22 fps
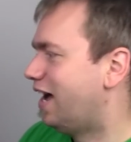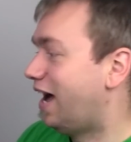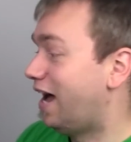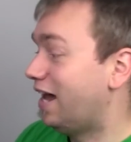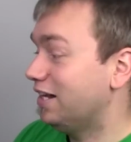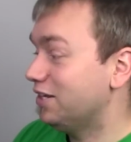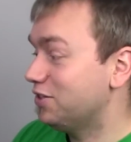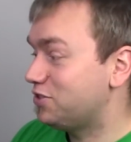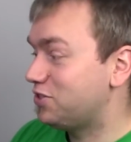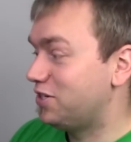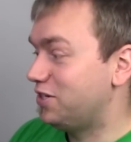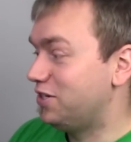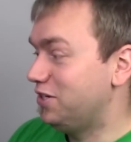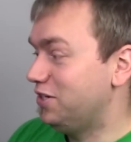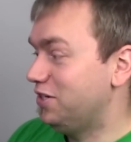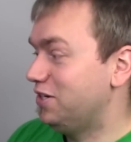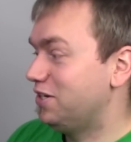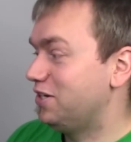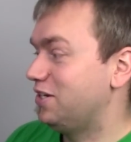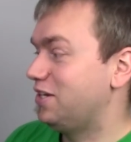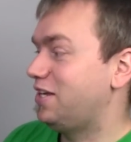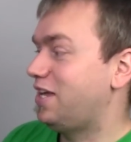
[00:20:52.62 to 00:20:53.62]

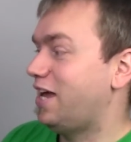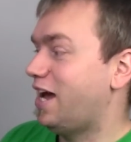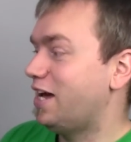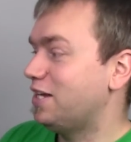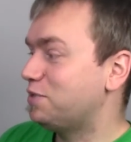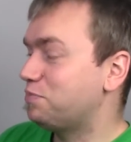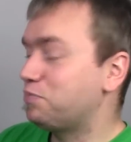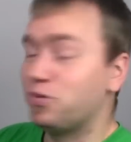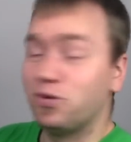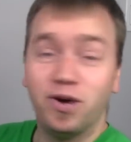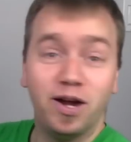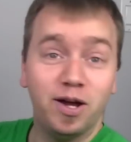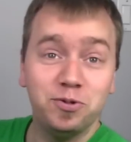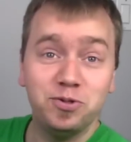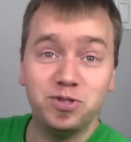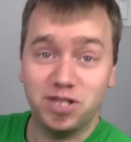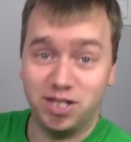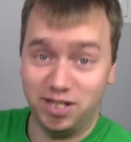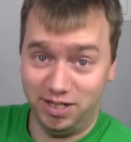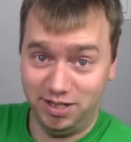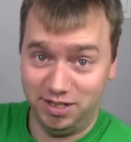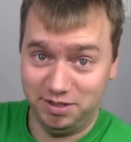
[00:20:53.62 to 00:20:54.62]
Allison
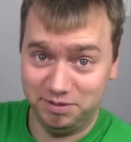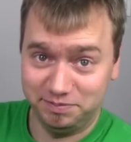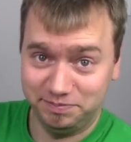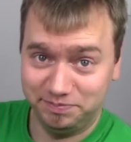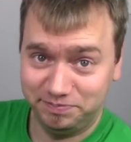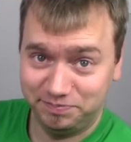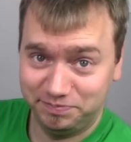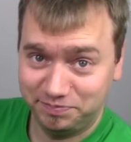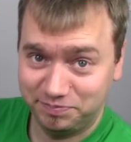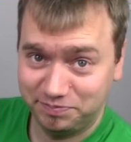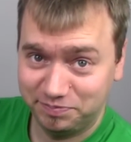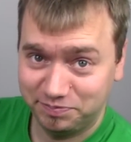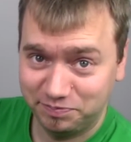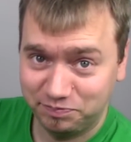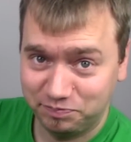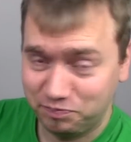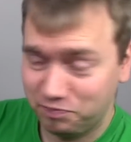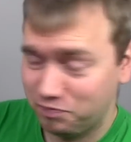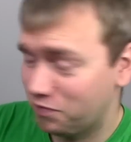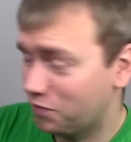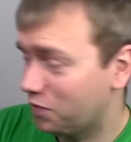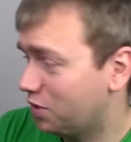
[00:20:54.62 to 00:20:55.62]
Kasparowski
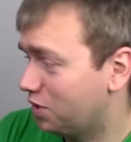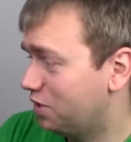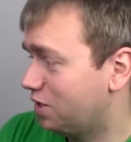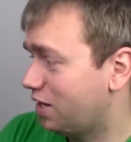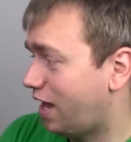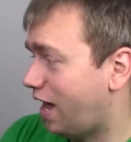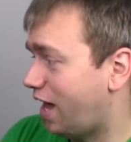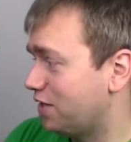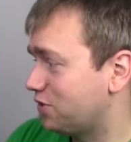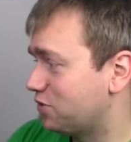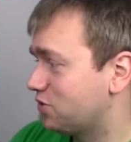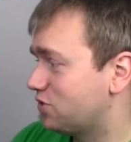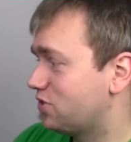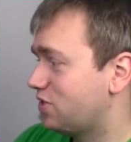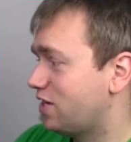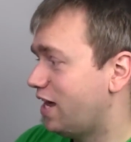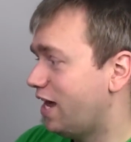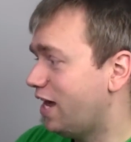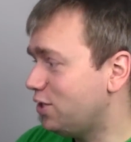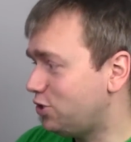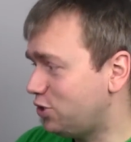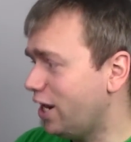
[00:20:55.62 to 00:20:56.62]

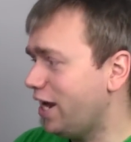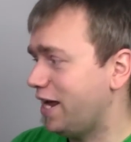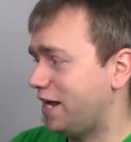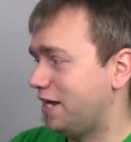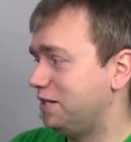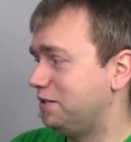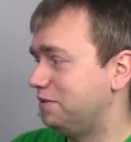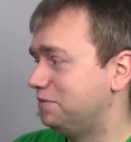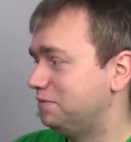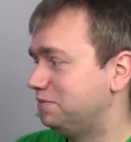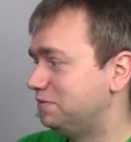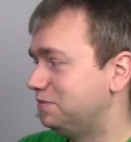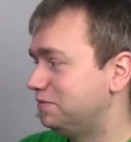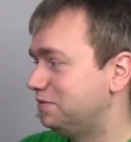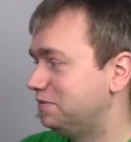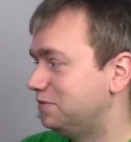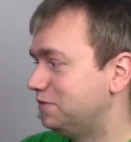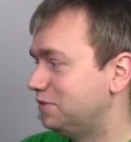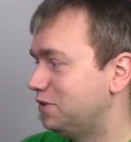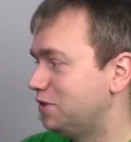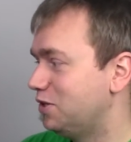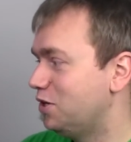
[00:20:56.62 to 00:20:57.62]
asks, "Hey Jay,
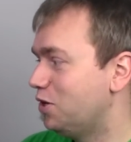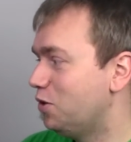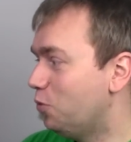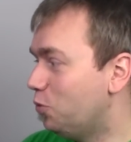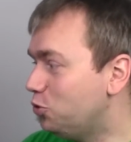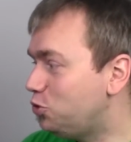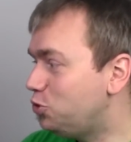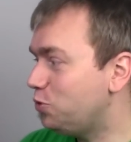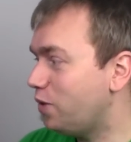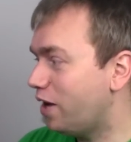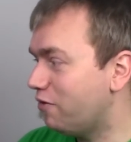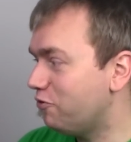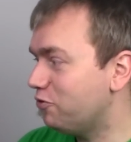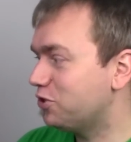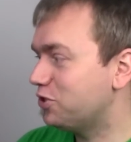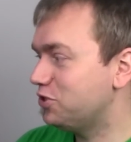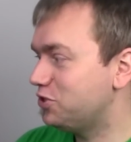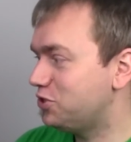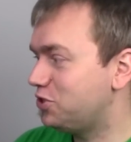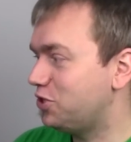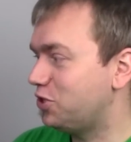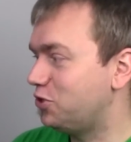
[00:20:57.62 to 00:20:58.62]
would you ever
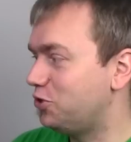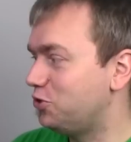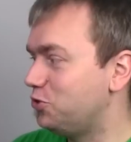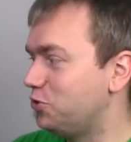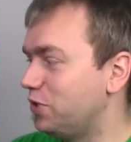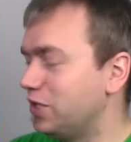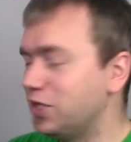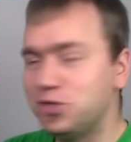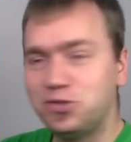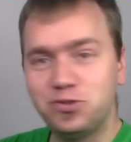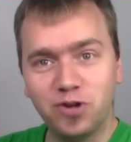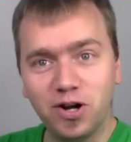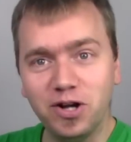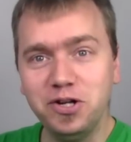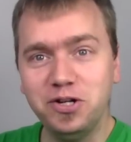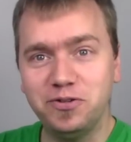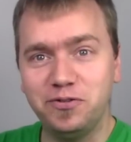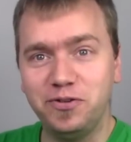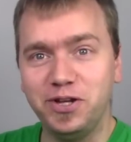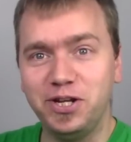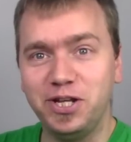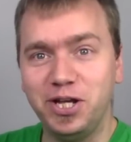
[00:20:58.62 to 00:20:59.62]
consider doing a
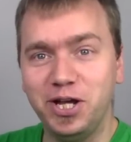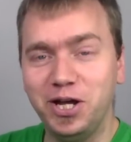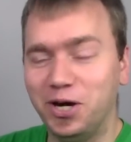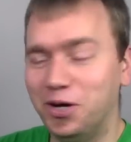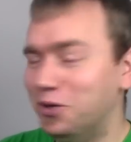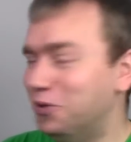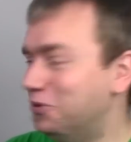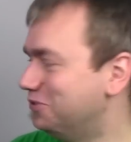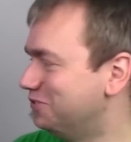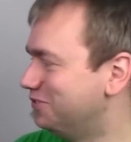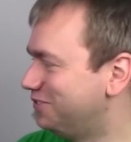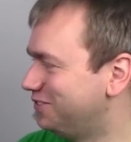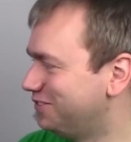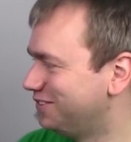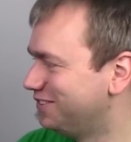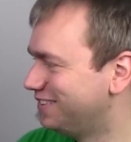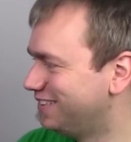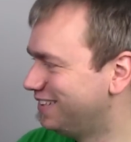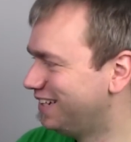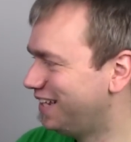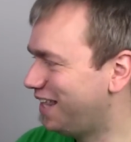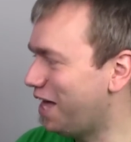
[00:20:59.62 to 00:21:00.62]
drunk video?
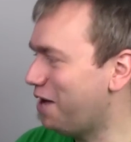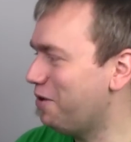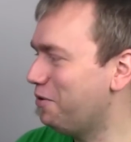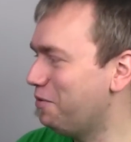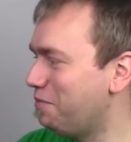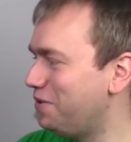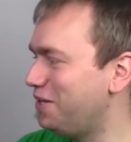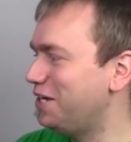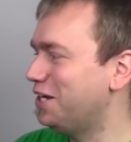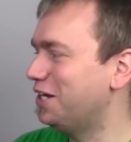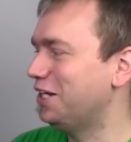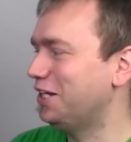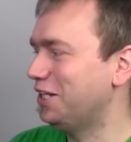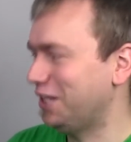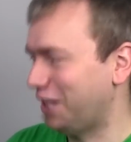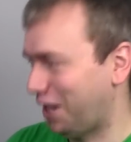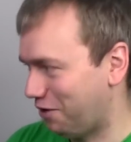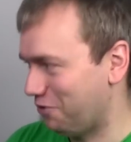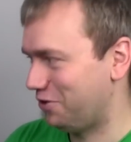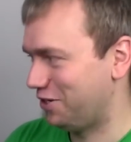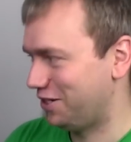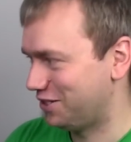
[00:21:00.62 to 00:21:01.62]
That would be
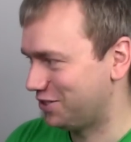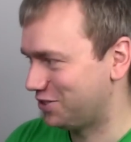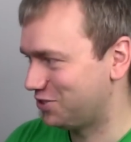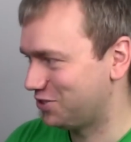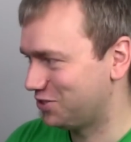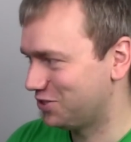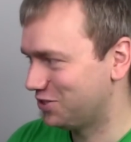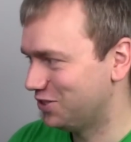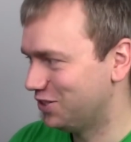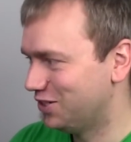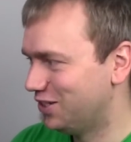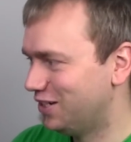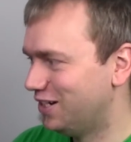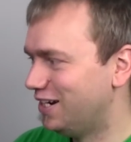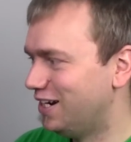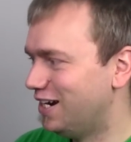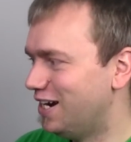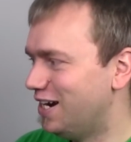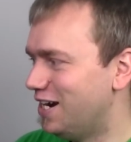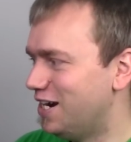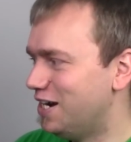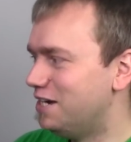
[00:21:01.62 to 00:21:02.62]
hilarious."
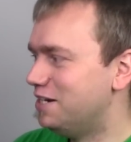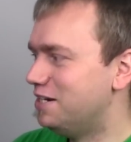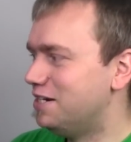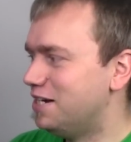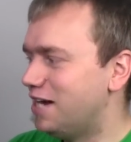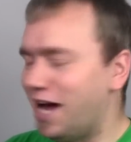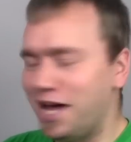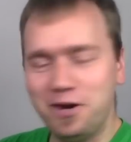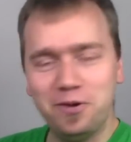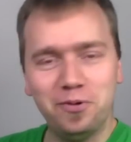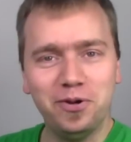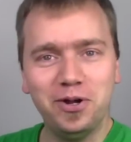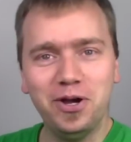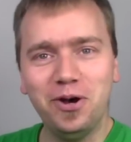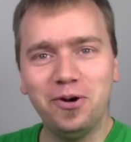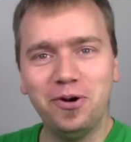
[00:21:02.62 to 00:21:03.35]
I don't